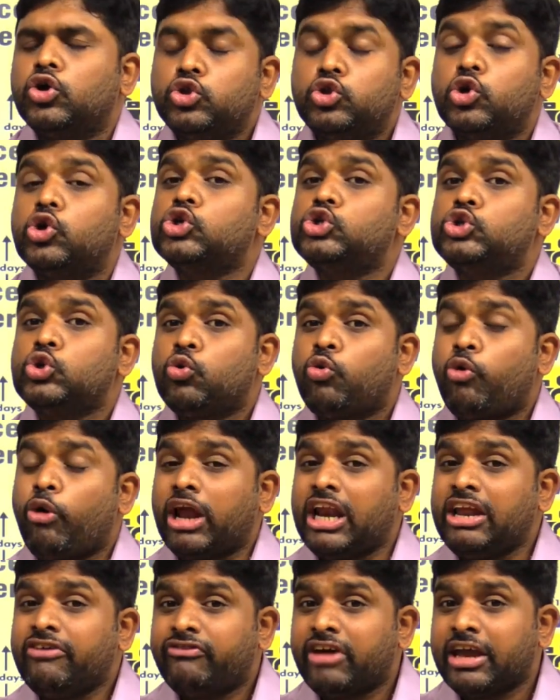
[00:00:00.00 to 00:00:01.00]
those who
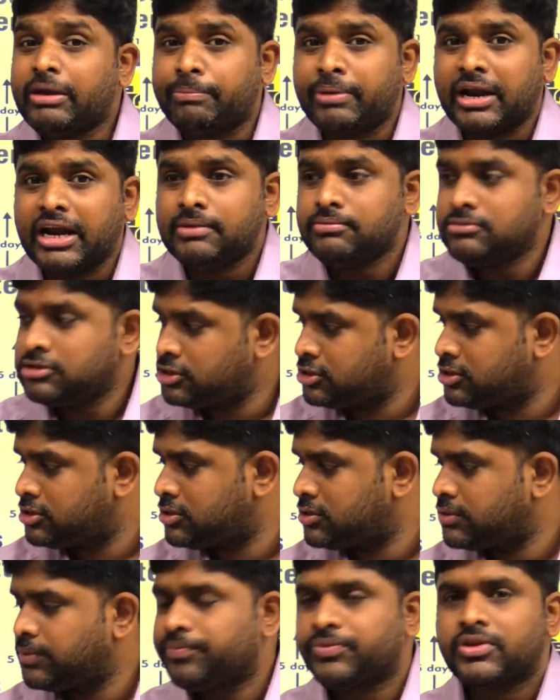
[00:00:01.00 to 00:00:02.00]
qualify
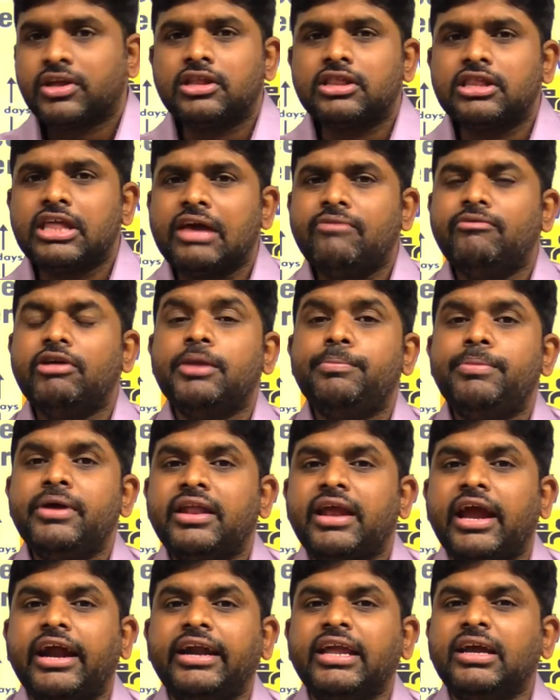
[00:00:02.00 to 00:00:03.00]
prelims, they will
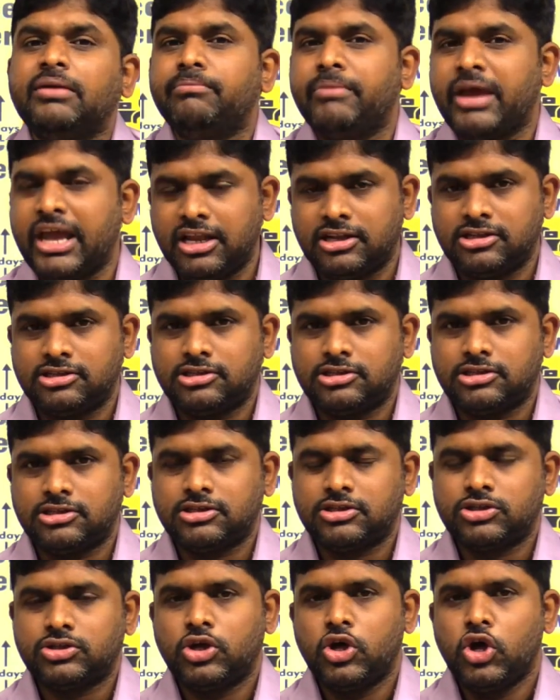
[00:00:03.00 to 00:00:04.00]
be writing
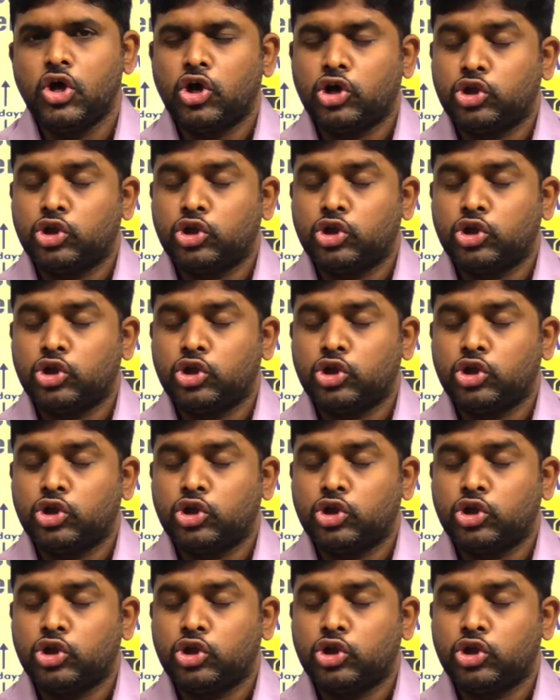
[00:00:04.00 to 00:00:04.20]
mains.